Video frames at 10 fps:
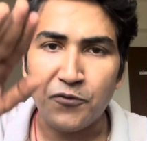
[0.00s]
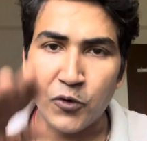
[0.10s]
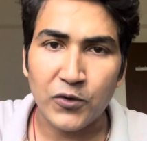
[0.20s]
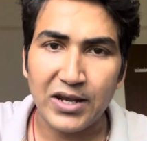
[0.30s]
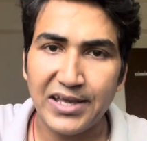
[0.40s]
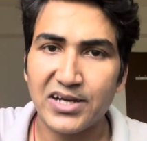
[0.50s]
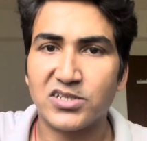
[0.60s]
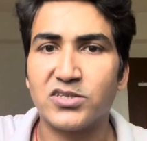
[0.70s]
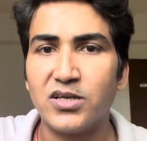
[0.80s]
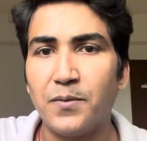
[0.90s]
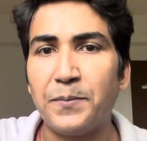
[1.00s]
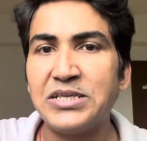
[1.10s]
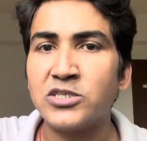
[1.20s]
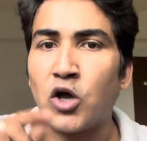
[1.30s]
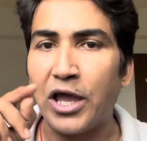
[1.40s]
four layers
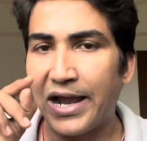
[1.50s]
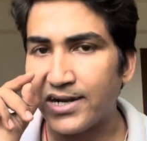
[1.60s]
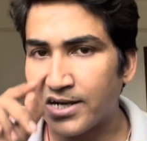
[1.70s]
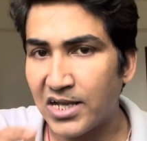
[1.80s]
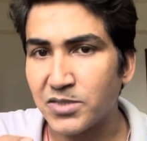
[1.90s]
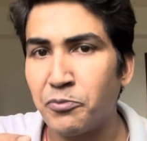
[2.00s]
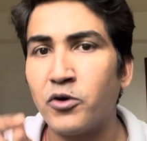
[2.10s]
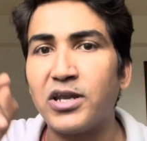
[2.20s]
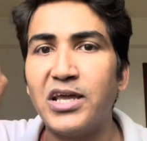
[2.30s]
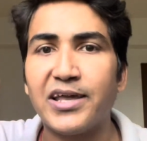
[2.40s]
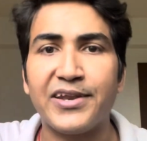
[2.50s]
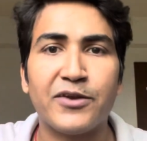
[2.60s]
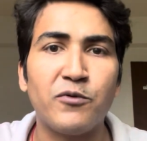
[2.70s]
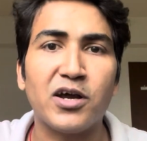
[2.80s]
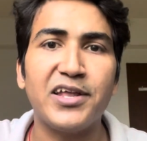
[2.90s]
means at transport layer
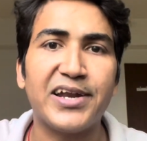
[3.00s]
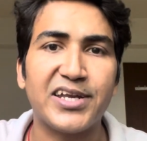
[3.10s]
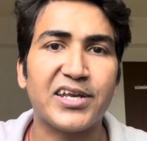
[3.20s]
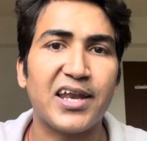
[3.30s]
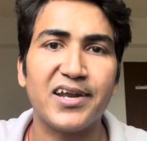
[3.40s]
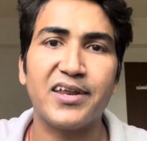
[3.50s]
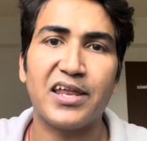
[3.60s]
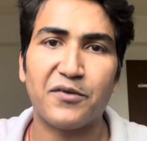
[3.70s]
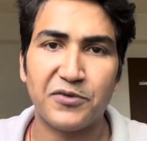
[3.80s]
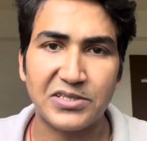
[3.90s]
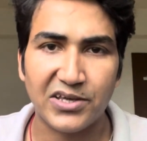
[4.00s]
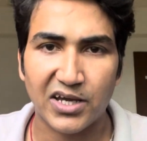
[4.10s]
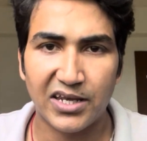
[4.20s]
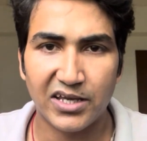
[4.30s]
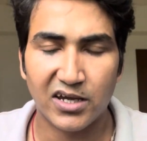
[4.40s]
network layer data link layer and
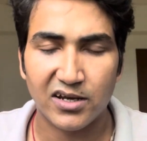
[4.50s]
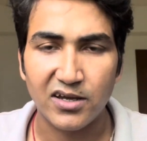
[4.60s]
physical layer